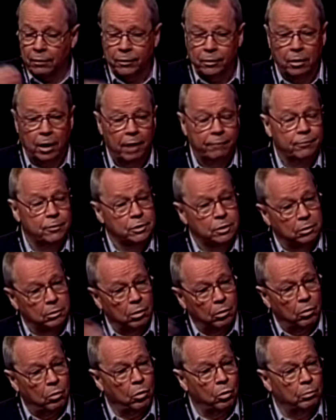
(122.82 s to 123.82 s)
of the office to
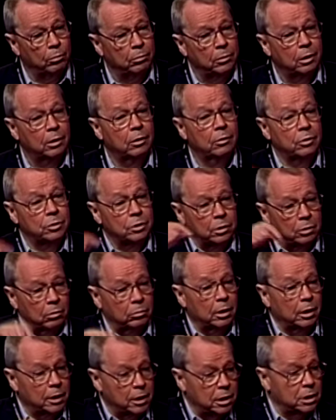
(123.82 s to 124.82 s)
go home, there's a note
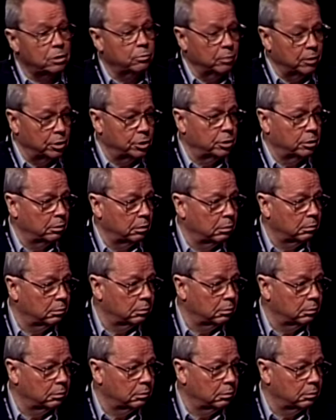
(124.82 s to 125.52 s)
on his windshield.